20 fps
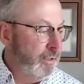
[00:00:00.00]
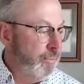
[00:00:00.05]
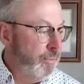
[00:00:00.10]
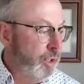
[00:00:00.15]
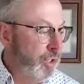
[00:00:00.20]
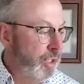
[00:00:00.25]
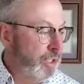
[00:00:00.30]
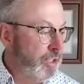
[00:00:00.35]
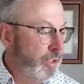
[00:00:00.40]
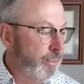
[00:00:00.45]

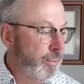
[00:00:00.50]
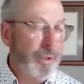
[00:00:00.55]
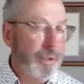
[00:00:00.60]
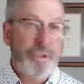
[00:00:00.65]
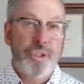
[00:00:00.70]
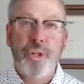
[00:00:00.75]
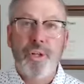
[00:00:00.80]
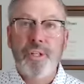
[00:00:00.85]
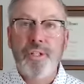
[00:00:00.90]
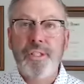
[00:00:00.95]
municipal
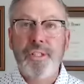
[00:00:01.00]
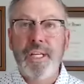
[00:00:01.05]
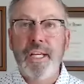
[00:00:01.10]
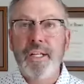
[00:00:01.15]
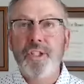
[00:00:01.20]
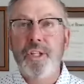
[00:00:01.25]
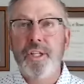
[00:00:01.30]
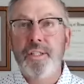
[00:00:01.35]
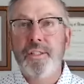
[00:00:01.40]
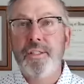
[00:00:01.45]

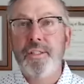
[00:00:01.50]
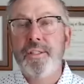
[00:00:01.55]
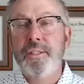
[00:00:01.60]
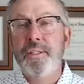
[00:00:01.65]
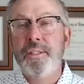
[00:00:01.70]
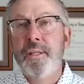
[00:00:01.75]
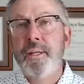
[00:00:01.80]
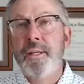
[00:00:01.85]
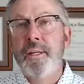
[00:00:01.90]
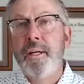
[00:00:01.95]
jurisdictions.